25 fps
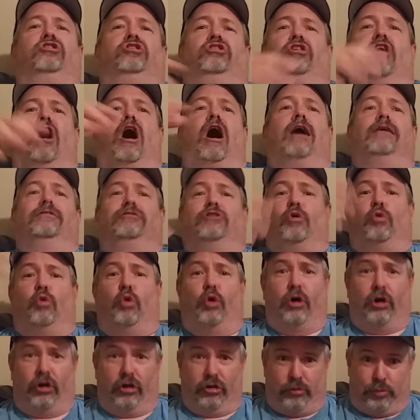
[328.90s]
solve the
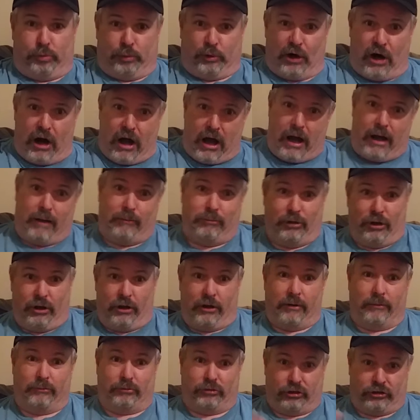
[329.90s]
world's
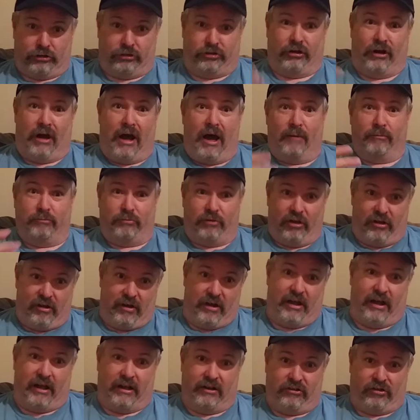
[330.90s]
problems or
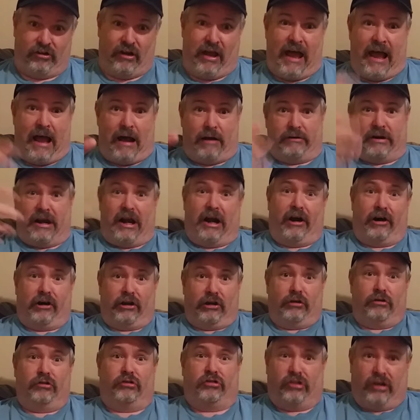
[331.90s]
something. So how dare
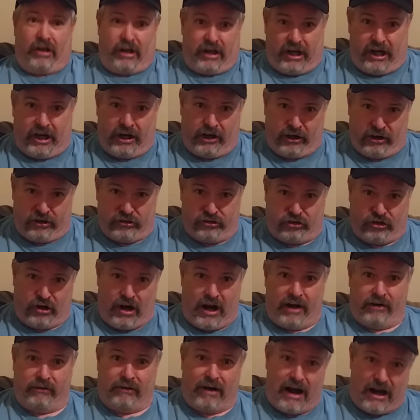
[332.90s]
you sit here and
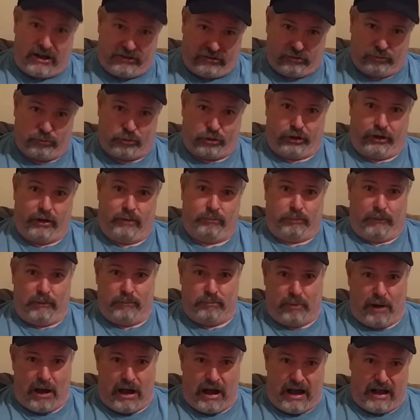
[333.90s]
try to write some
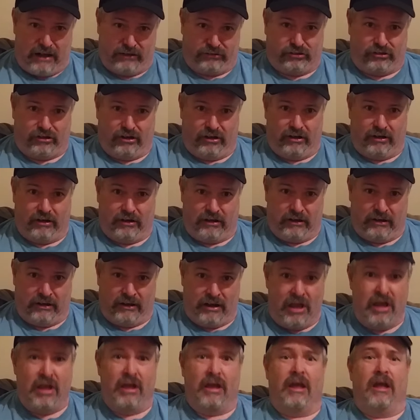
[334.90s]
creepy
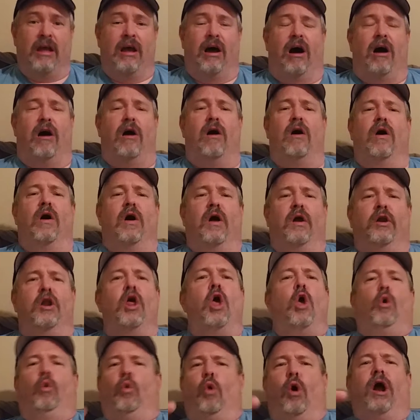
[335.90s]
pasta
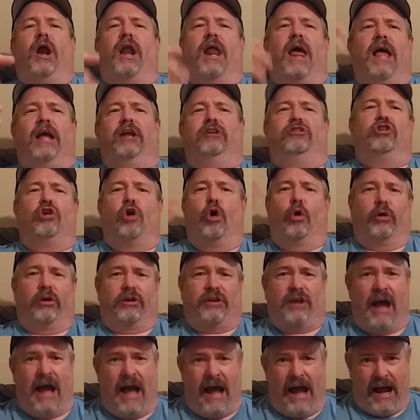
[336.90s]
on what ain't
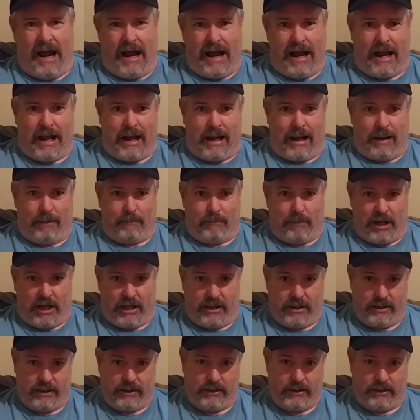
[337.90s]
your time?